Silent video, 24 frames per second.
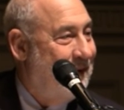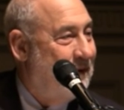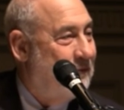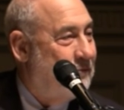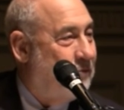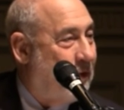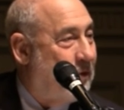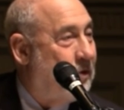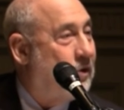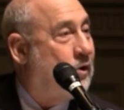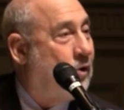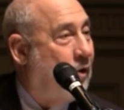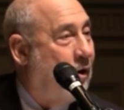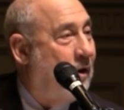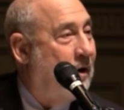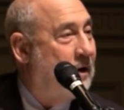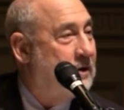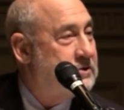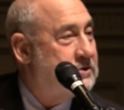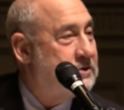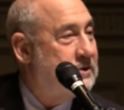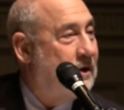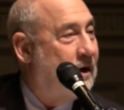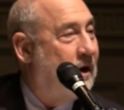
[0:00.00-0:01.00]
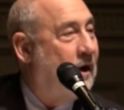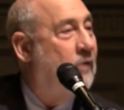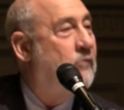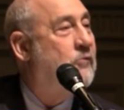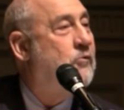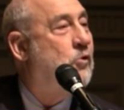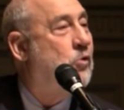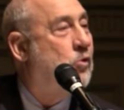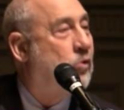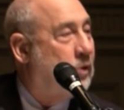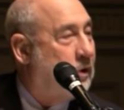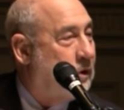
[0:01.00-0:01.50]
for the cost
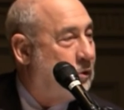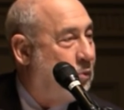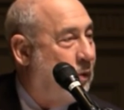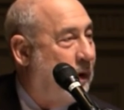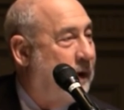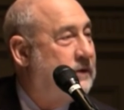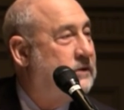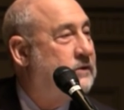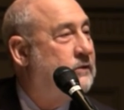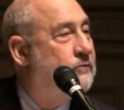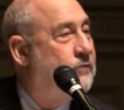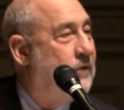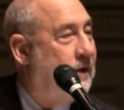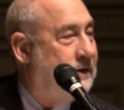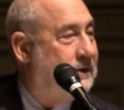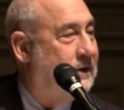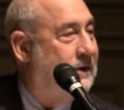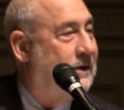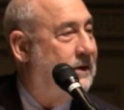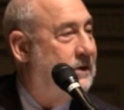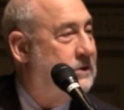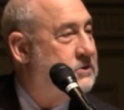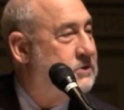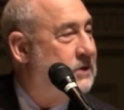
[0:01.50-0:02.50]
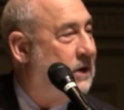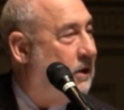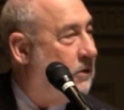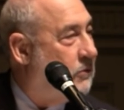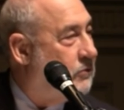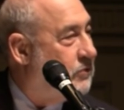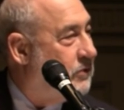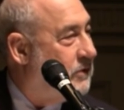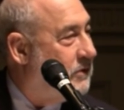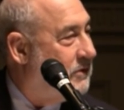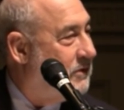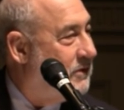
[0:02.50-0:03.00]
of Uruguay defending
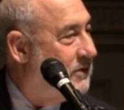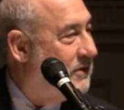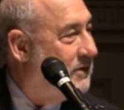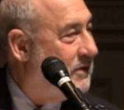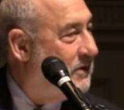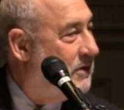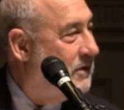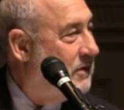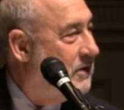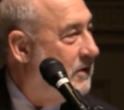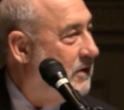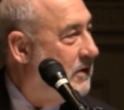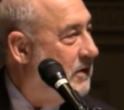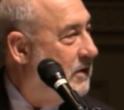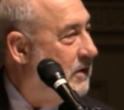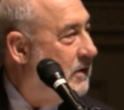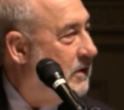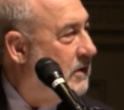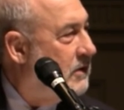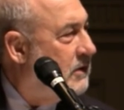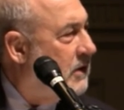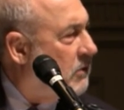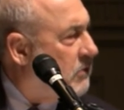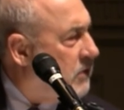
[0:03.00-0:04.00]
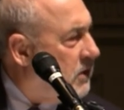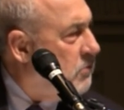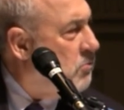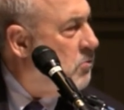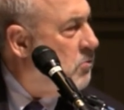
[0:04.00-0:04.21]
itself. Now, can